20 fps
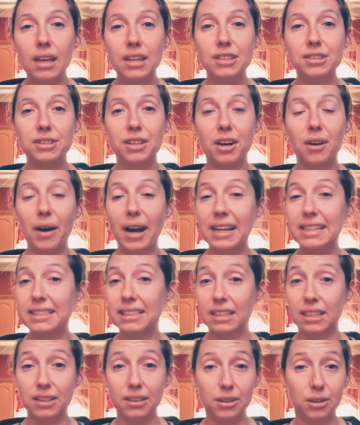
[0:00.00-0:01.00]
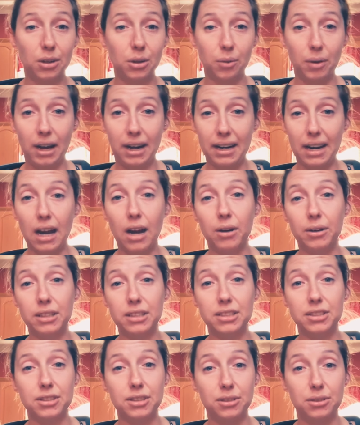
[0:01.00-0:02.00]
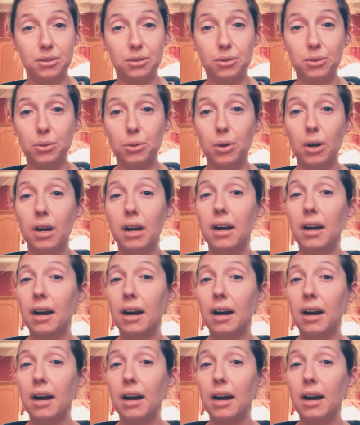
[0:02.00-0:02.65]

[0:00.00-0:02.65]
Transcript: So I didn't go right out into